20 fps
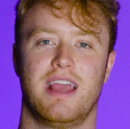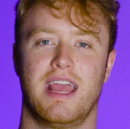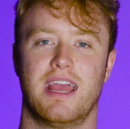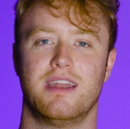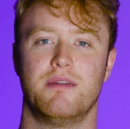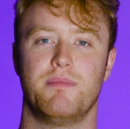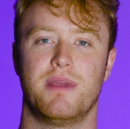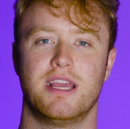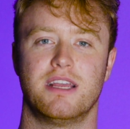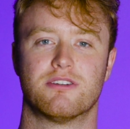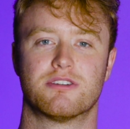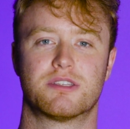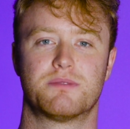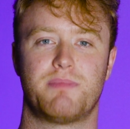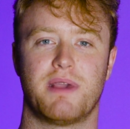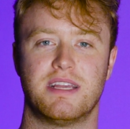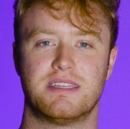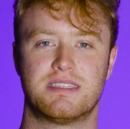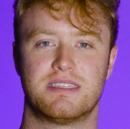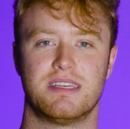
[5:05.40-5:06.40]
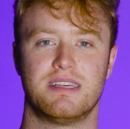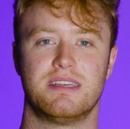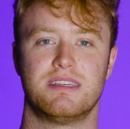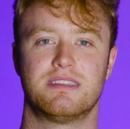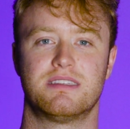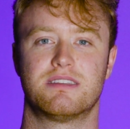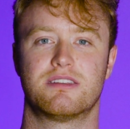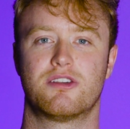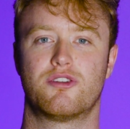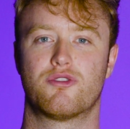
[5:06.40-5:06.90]
Animate your
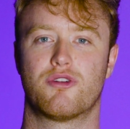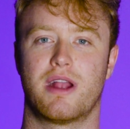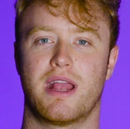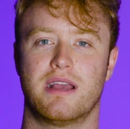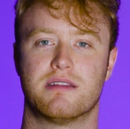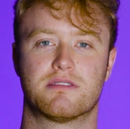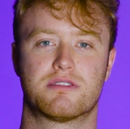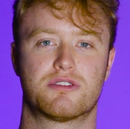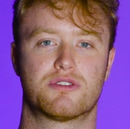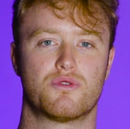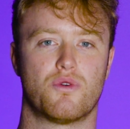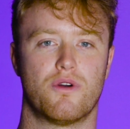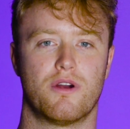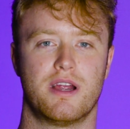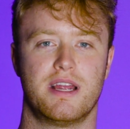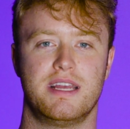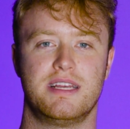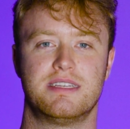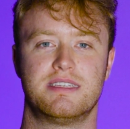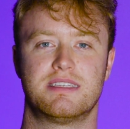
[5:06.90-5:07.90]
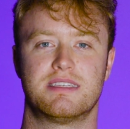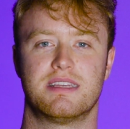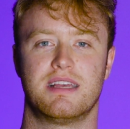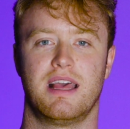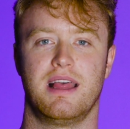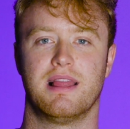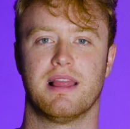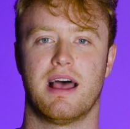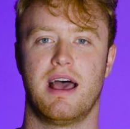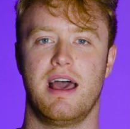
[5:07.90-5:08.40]
spaces, create stories,
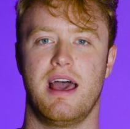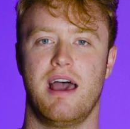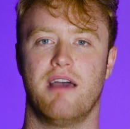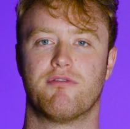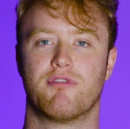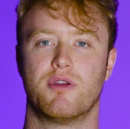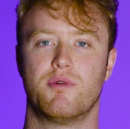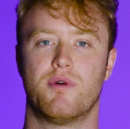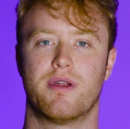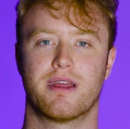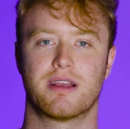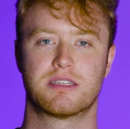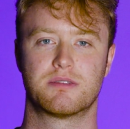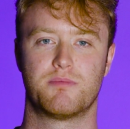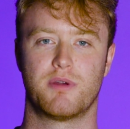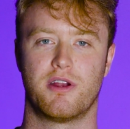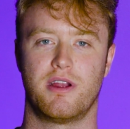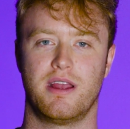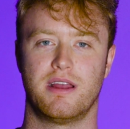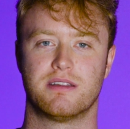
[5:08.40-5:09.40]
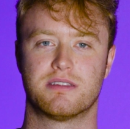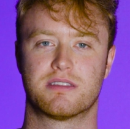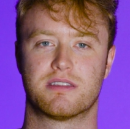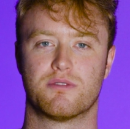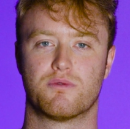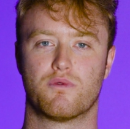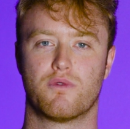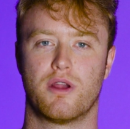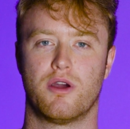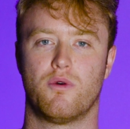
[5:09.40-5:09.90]
and let everyone experience
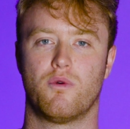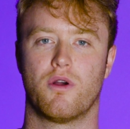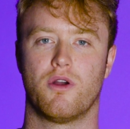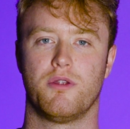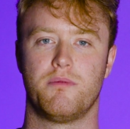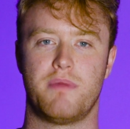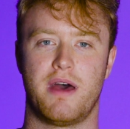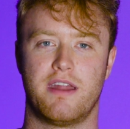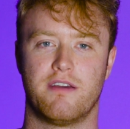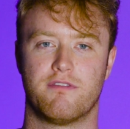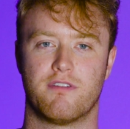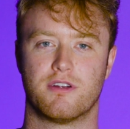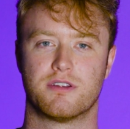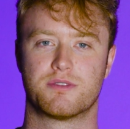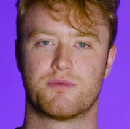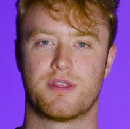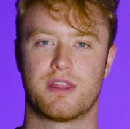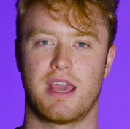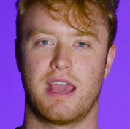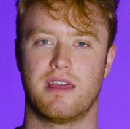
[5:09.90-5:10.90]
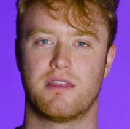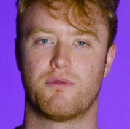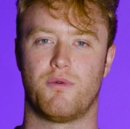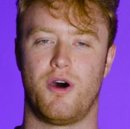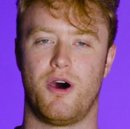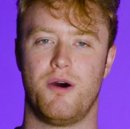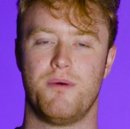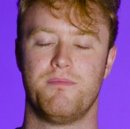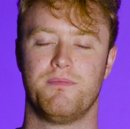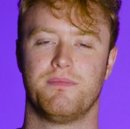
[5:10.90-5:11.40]
the real-world metaverse with Eighth
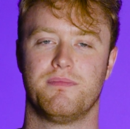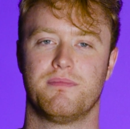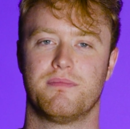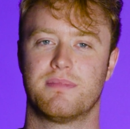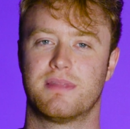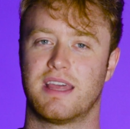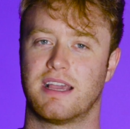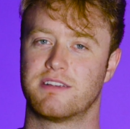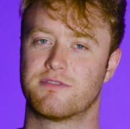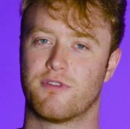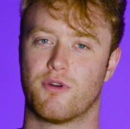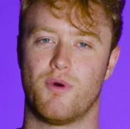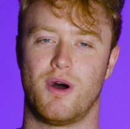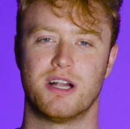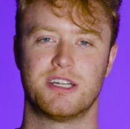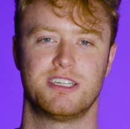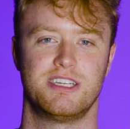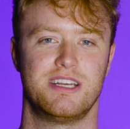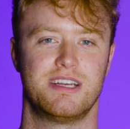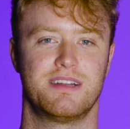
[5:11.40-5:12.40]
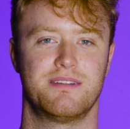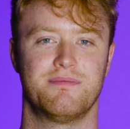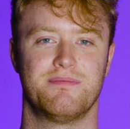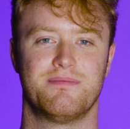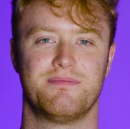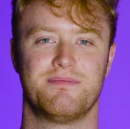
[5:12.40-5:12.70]
Wall. Thanks for watching.